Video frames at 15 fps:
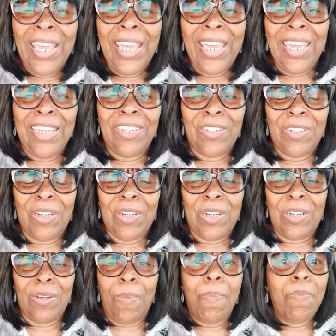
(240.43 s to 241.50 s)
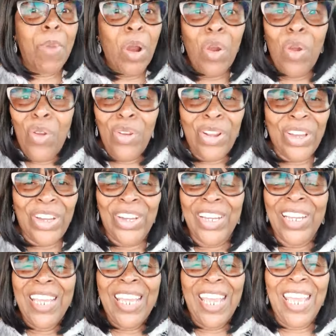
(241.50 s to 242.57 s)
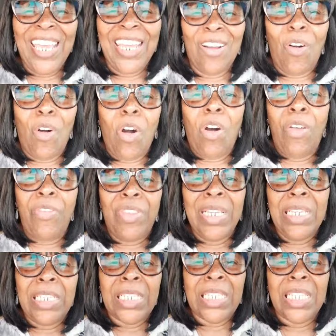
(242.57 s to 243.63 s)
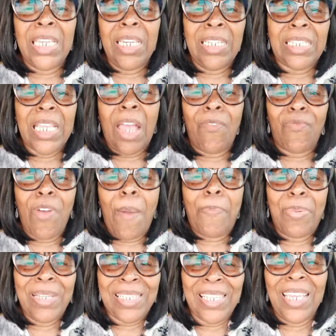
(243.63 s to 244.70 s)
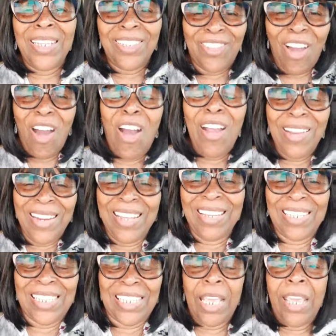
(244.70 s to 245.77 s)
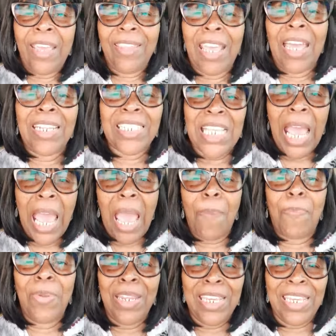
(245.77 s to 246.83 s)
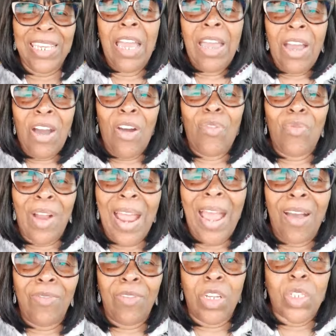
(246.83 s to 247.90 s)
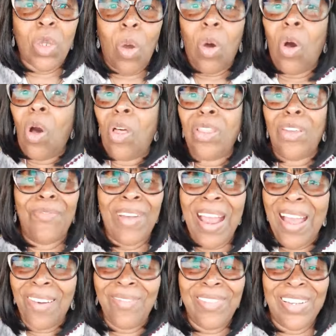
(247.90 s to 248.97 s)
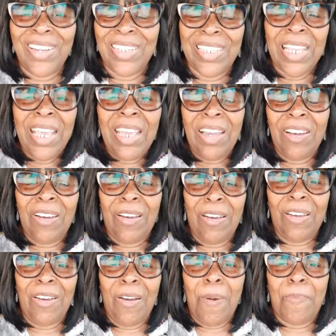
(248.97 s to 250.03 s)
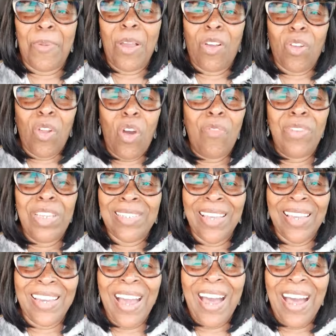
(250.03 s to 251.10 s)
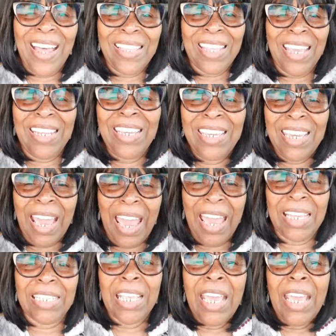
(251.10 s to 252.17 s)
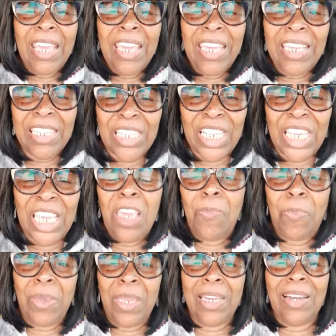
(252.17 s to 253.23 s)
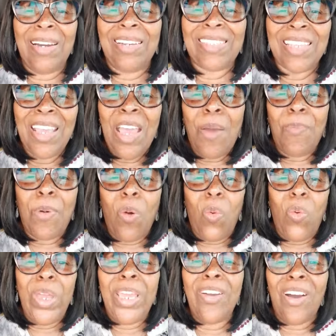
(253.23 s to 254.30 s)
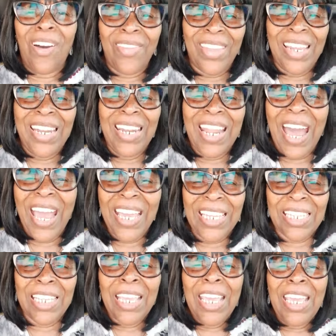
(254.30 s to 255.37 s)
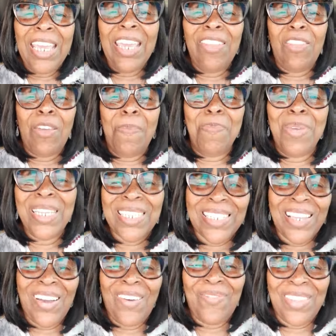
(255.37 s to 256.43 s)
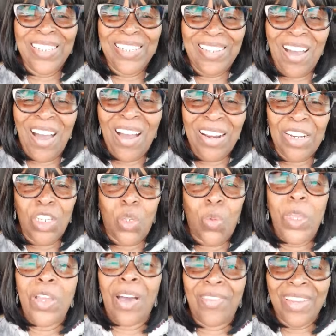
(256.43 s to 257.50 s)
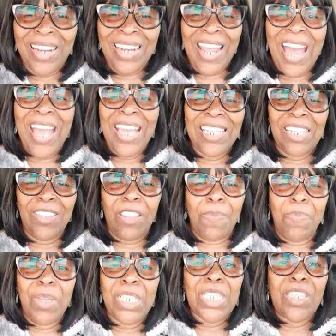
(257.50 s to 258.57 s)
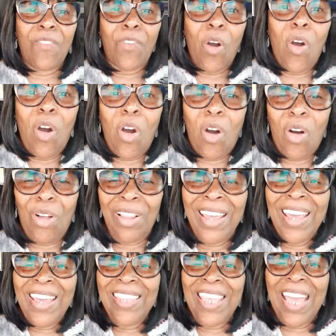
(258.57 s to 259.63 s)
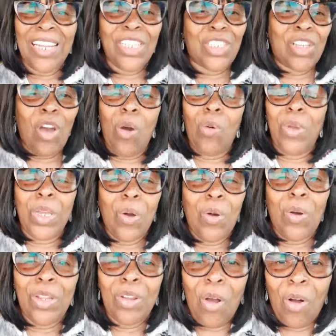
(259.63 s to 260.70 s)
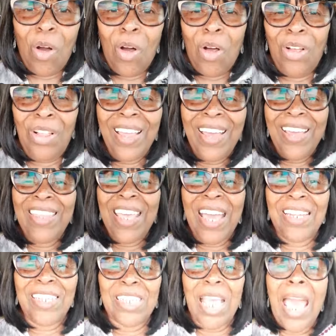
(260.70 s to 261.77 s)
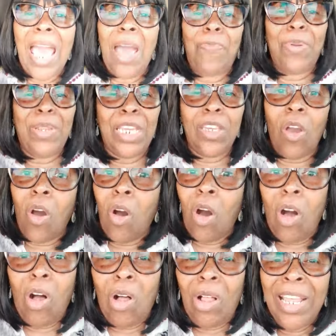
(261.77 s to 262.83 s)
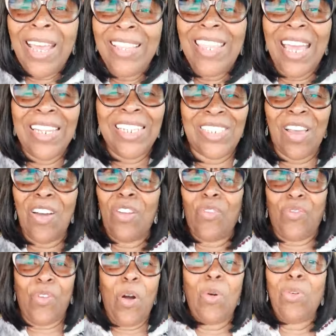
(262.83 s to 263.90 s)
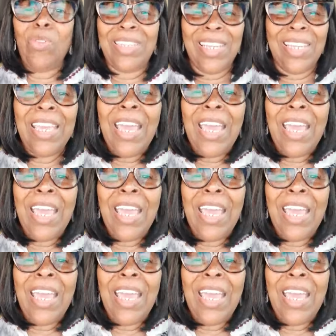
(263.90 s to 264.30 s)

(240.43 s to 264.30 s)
and murder and all these things that represent darkness that is happening around us, all around us. But glory to God that he is keeping us. But we are the light in the midst of the darkness. We are the light in the midst of all that is going on, all that is happening, all that is unfolding